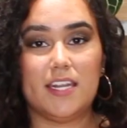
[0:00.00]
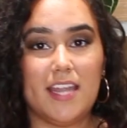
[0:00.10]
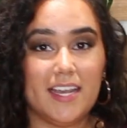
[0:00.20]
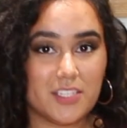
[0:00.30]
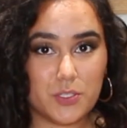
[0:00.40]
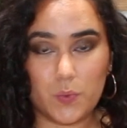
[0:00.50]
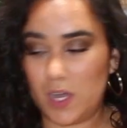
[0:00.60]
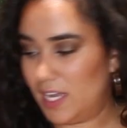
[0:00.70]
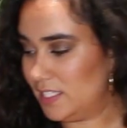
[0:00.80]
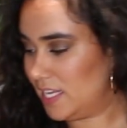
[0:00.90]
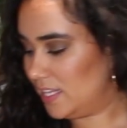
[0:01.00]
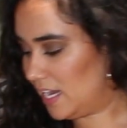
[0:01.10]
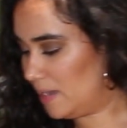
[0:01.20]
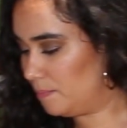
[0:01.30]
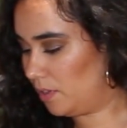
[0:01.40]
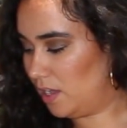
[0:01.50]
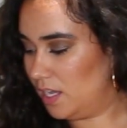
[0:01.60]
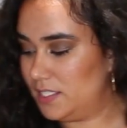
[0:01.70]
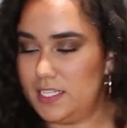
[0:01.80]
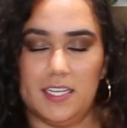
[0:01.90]
The next one that I
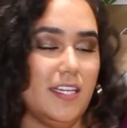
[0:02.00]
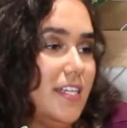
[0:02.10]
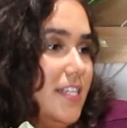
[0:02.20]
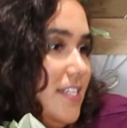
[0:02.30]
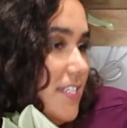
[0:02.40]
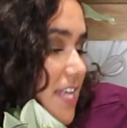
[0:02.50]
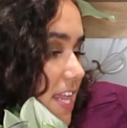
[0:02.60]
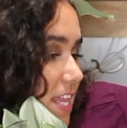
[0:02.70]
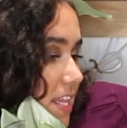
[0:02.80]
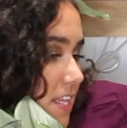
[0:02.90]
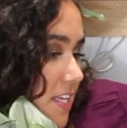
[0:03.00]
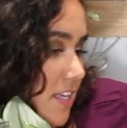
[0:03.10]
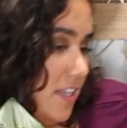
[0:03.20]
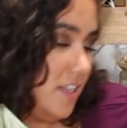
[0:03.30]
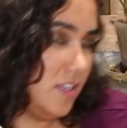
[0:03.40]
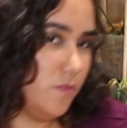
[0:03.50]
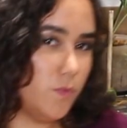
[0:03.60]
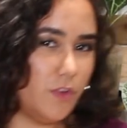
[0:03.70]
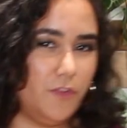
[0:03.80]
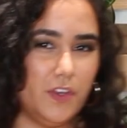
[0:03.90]
bought is the
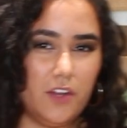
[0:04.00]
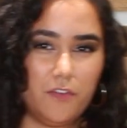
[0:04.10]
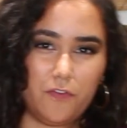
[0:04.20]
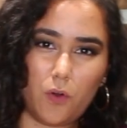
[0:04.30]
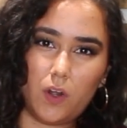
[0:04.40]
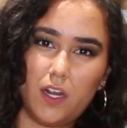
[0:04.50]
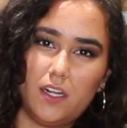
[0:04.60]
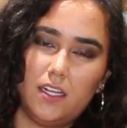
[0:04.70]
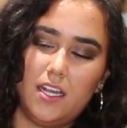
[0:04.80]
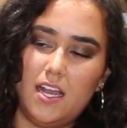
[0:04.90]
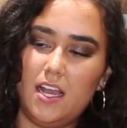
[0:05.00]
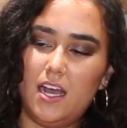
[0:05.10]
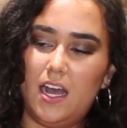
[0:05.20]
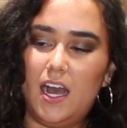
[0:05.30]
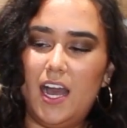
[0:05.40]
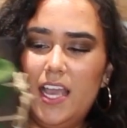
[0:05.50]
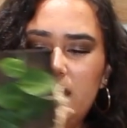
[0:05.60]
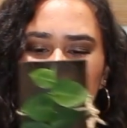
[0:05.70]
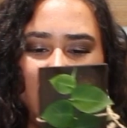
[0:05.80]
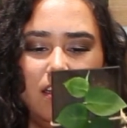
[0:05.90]
Repot
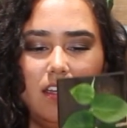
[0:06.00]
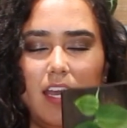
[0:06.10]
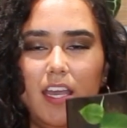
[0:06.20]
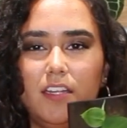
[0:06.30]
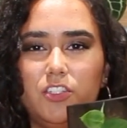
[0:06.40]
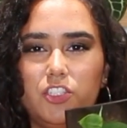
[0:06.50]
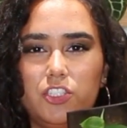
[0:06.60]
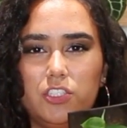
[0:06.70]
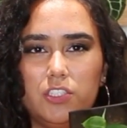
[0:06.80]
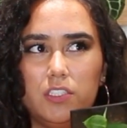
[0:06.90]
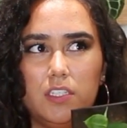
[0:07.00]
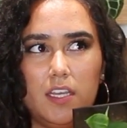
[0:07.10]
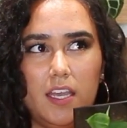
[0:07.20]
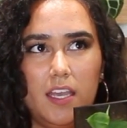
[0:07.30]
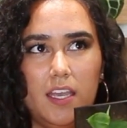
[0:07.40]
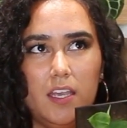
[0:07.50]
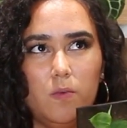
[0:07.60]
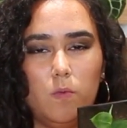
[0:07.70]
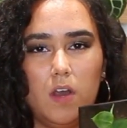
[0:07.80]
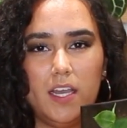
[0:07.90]
Hayi, Hayi.
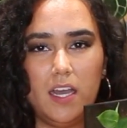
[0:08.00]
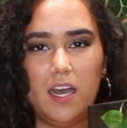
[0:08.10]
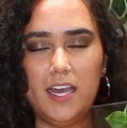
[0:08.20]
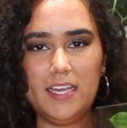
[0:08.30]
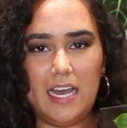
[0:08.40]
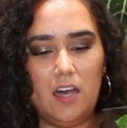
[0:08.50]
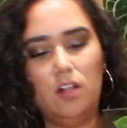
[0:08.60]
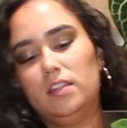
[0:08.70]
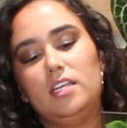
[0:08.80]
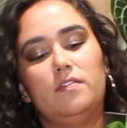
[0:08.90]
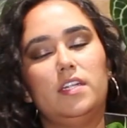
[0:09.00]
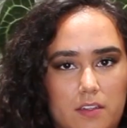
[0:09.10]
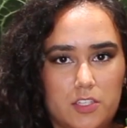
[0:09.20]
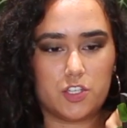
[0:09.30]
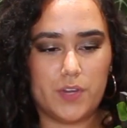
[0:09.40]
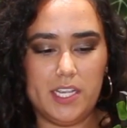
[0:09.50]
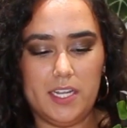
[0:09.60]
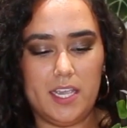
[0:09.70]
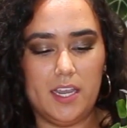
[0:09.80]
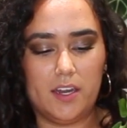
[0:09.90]
I'll leave it on the screen
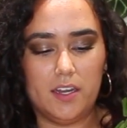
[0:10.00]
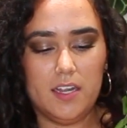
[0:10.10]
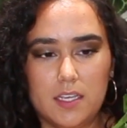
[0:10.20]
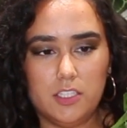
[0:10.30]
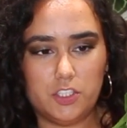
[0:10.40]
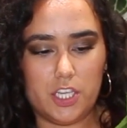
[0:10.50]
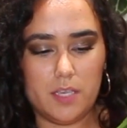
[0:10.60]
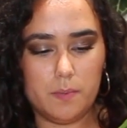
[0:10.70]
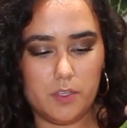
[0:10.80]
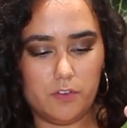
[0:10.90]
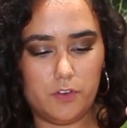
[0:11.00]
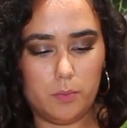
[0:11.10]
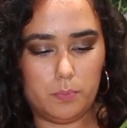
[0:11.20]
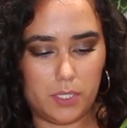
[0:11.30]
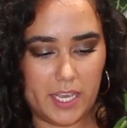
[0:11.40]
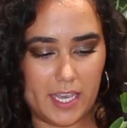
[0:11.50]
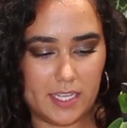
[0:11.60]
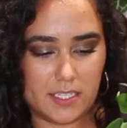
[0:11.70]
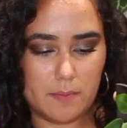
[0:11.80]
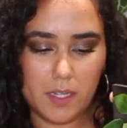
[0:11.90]
here. Such a beautiful
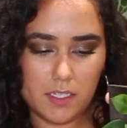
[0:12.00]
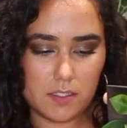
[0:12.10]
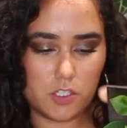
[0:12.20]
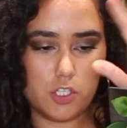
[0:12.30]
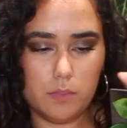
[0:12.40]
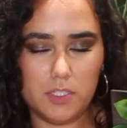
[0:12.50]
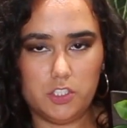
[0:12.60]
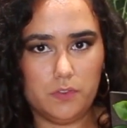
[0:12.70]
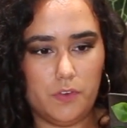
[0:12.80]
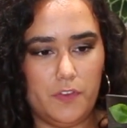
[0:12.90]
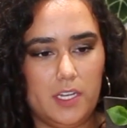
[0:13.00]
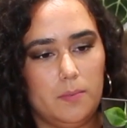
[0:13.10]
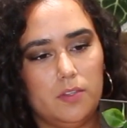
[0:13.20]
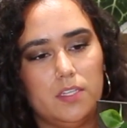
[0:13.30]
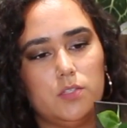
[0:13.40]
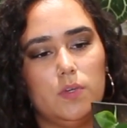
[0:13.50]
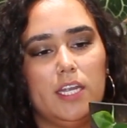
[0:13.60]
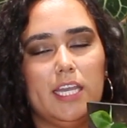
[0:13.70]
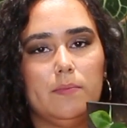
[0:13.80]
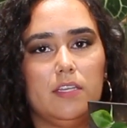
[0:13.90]
plant. I'm not too much of a fan about this one.
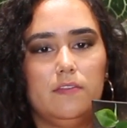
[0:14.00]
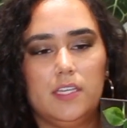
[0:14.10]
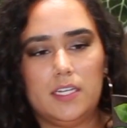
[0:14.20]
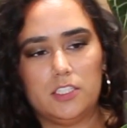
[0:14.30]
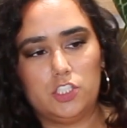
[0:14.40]
I am giving it a